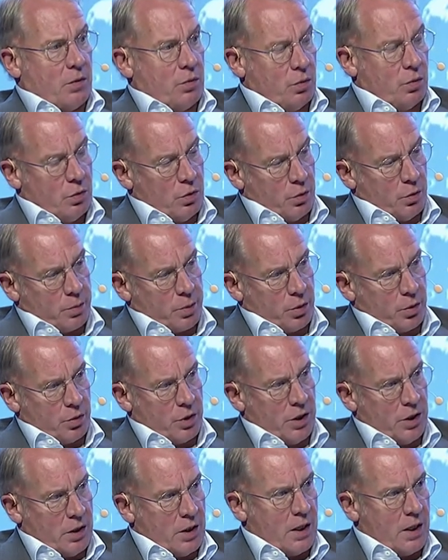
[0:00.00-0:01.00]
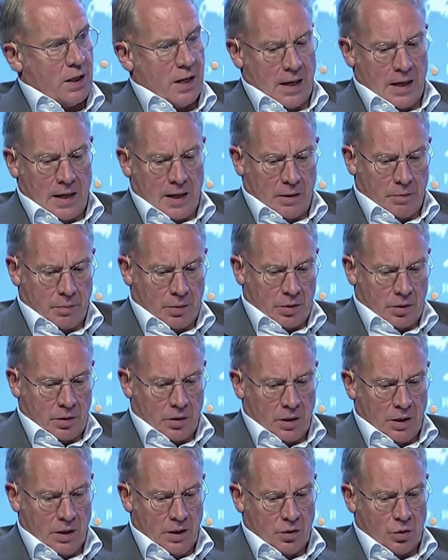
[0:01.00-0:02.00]
to approach it that I like
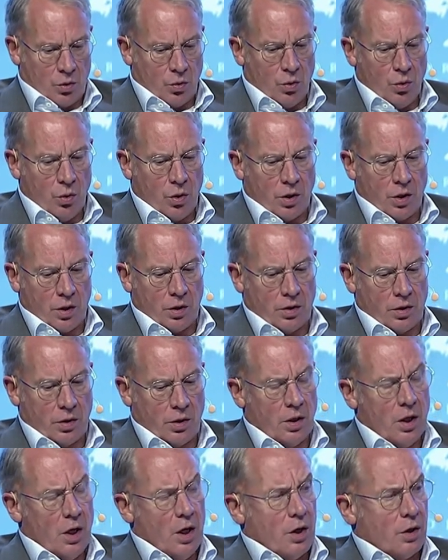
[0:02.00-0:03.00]
personally is to look at uh,